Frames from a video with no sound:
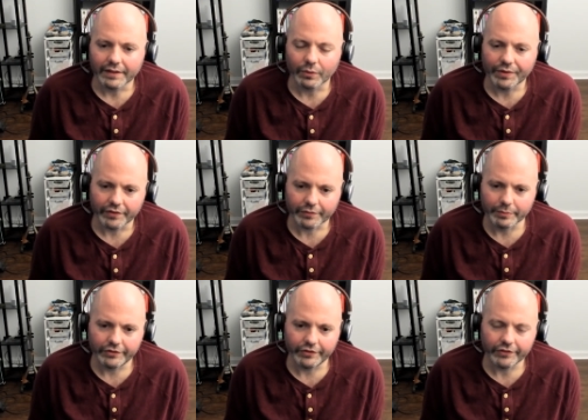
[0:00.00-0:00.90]
whether
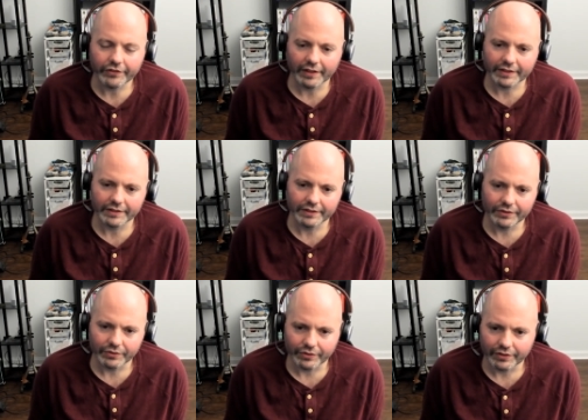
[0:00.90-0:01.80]
it's merchant
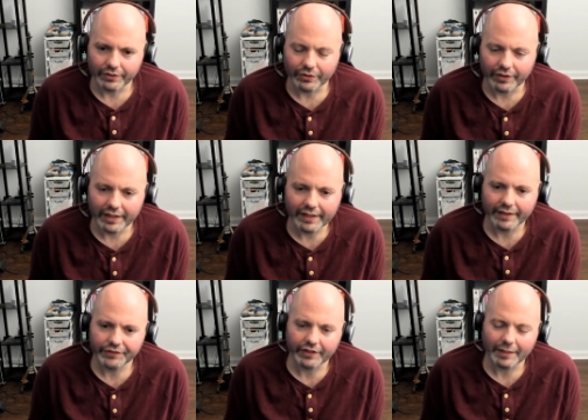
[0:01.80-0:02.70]
silicon or
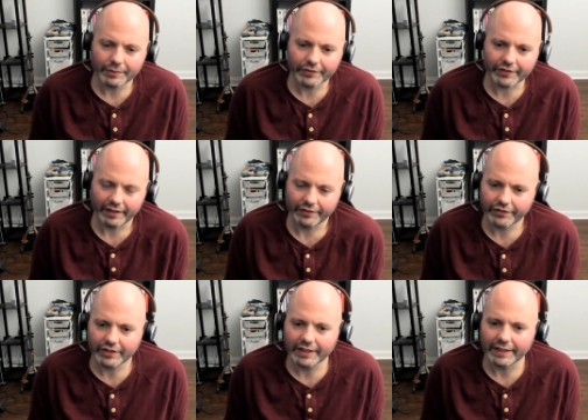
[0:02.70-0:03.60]
in-house hyperscaler
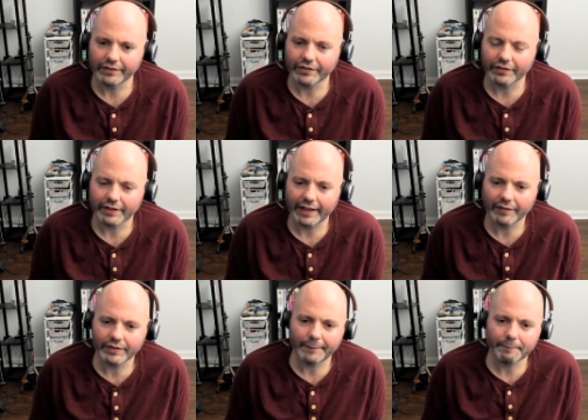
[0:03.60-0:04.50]
designs, that
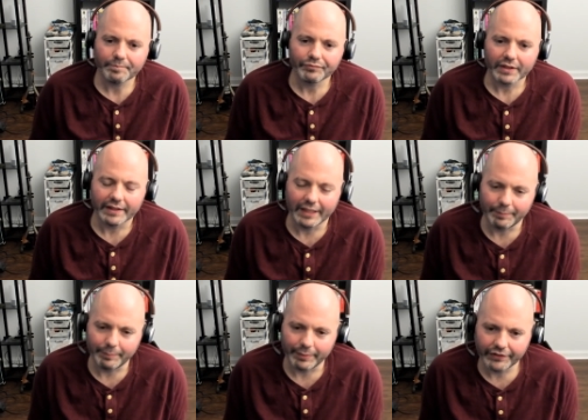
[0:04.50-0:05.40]
having the
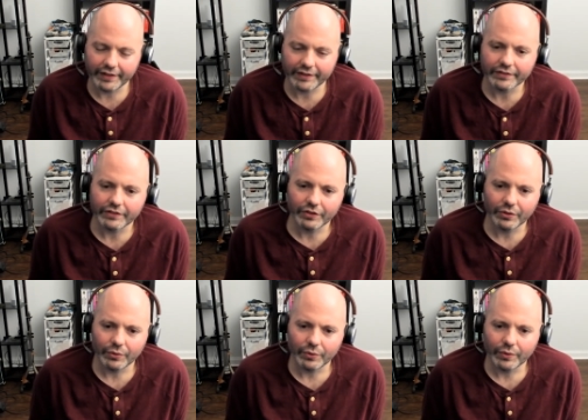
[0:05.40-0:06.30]
ability to
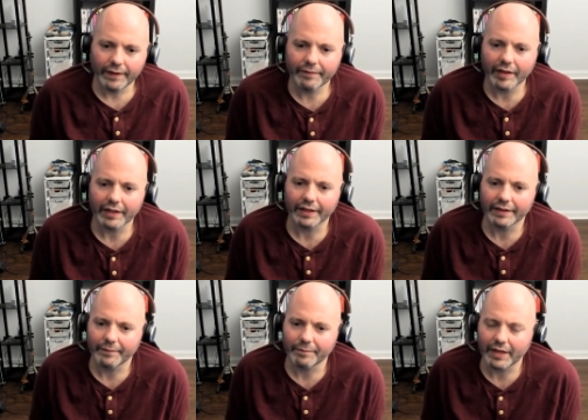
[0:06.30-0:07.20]
do
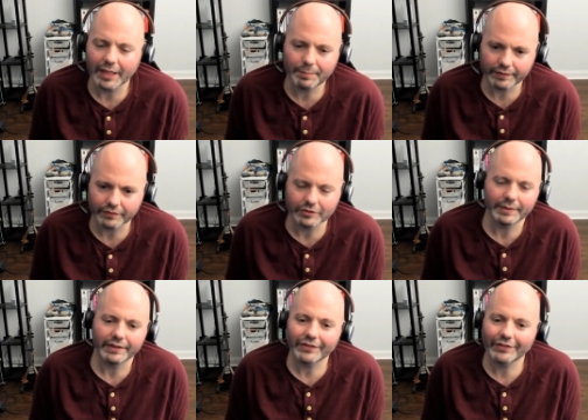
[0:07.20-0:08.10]
high
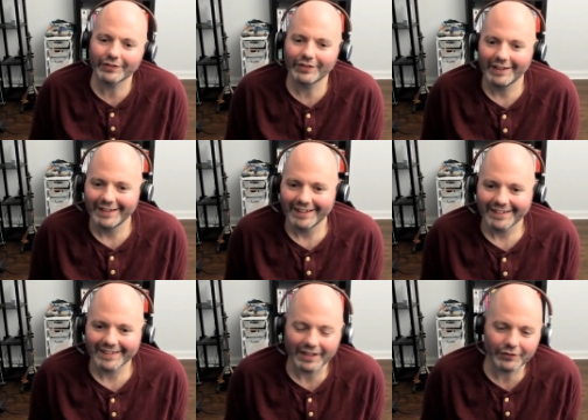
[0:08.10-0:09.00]
performance,
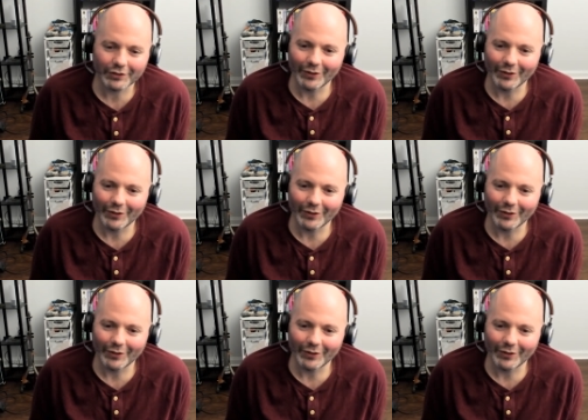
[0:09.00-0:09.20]
cache